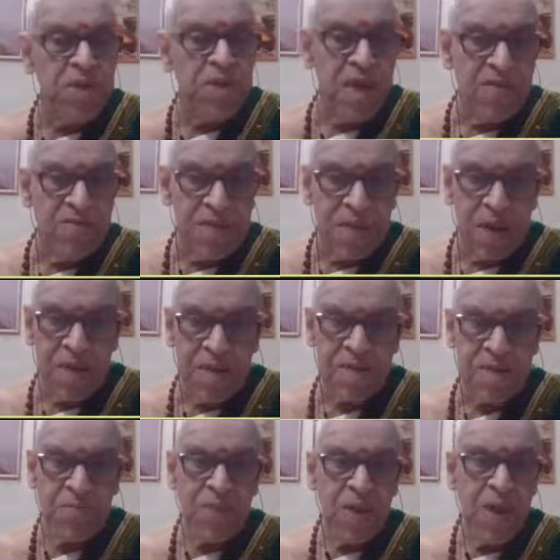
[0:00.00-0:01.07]
Devatas,
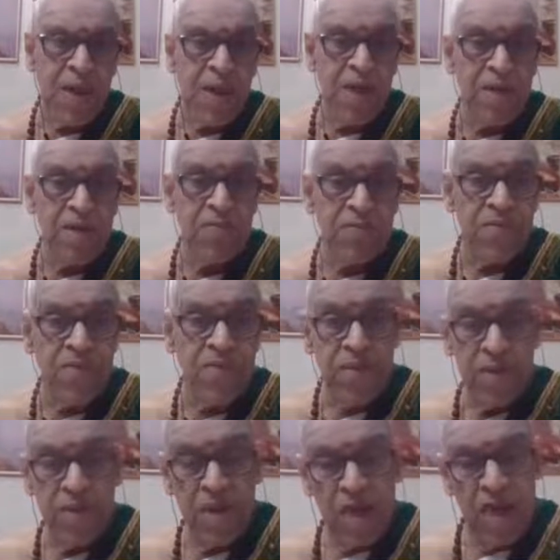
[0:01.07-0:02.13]
and
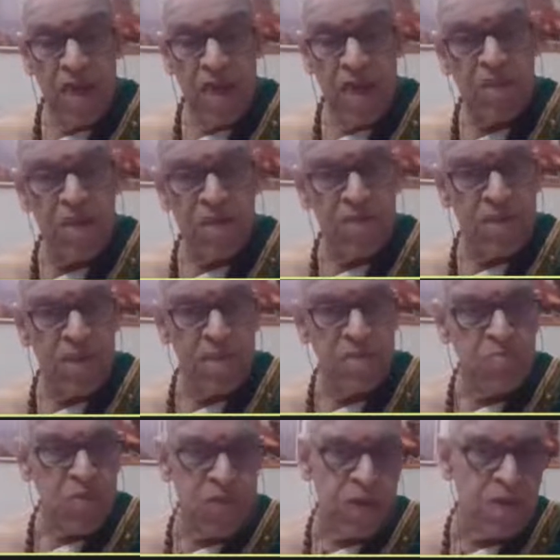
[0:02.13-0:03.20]
Ashwini Devatas
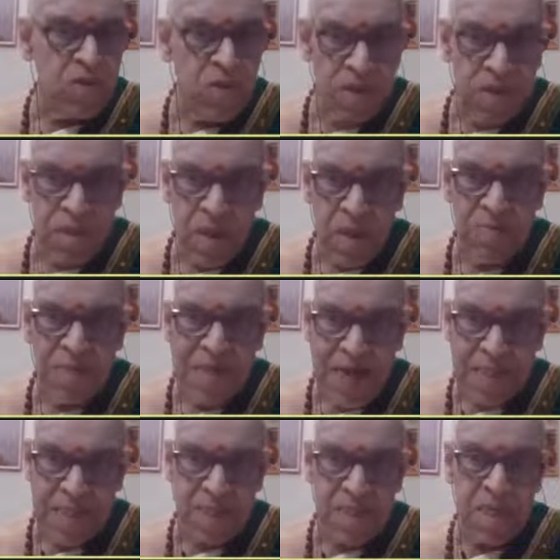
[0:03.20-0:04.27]
put her to some
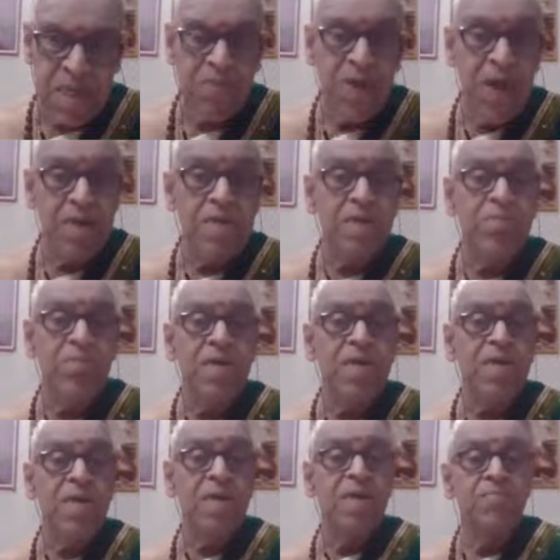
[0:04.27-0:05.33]
tests.
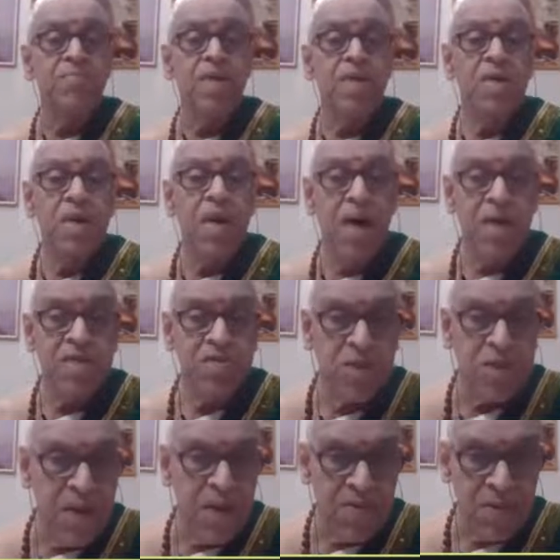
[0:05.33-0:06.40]
Ultimately, Ashwini
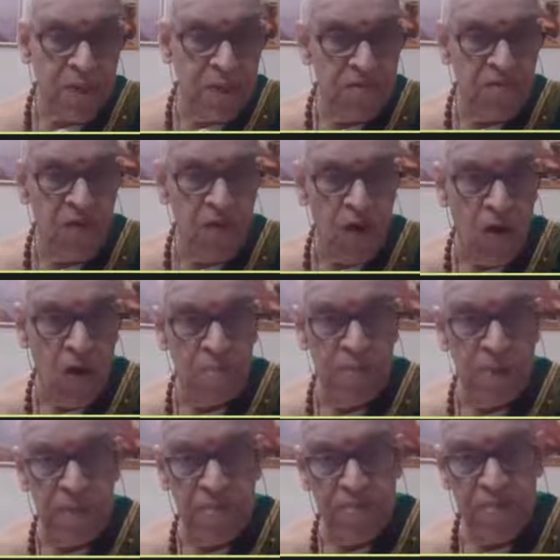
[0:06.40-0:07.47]
Devatas formed
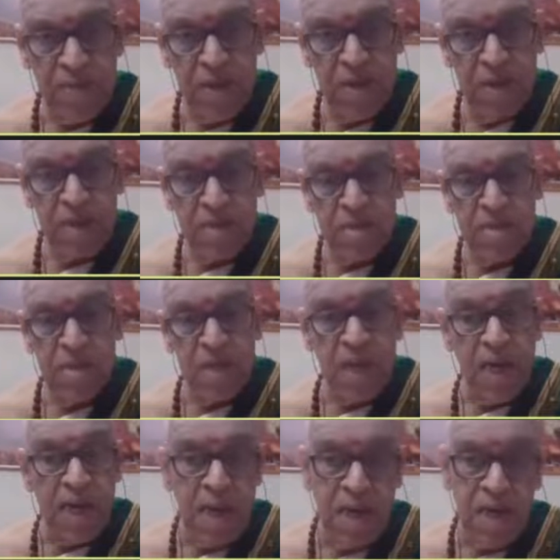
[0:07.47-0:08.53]

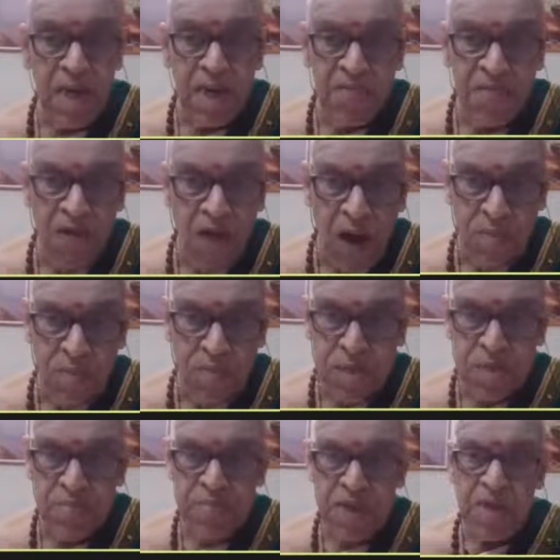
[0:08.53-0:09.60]
three forms,
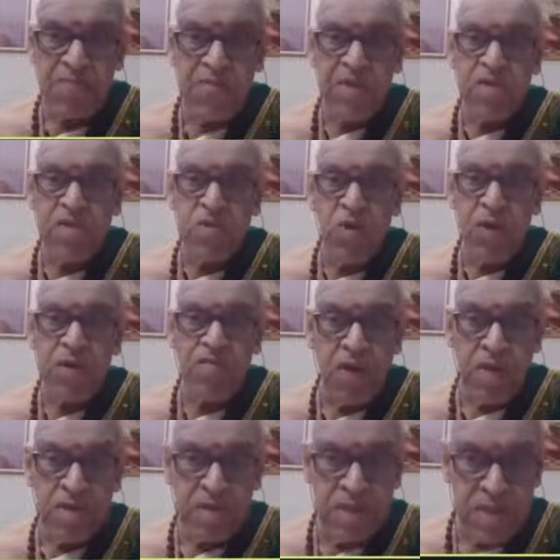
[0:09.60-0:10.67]
in which one
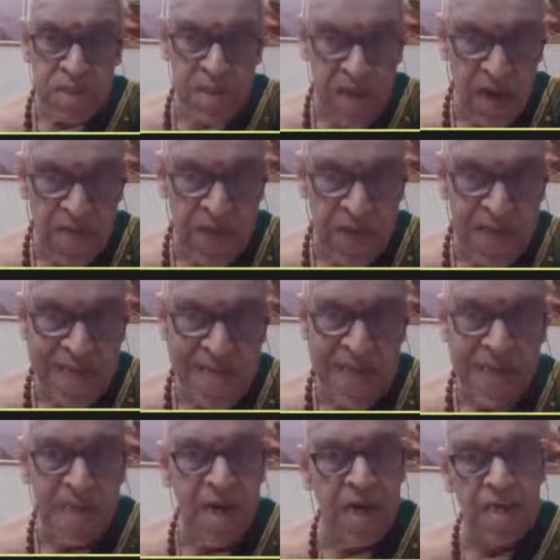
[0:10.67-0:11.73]
was Kshavana
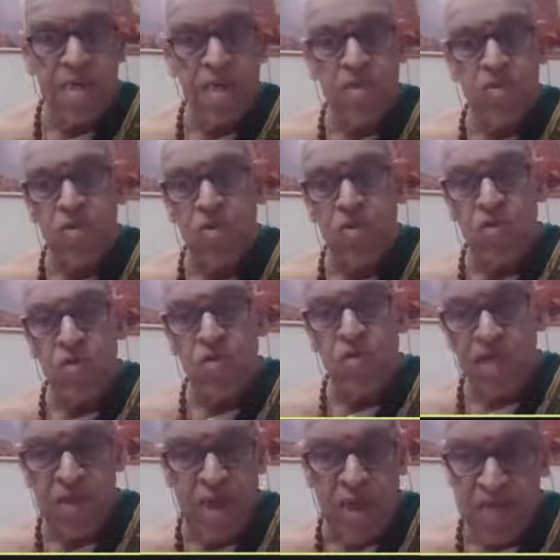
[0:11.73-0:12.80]
Rishi, another two were
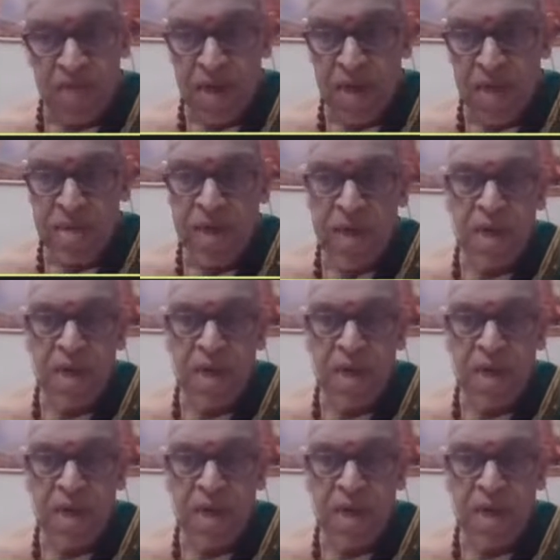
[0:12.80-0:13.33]
Ashwini Devatas,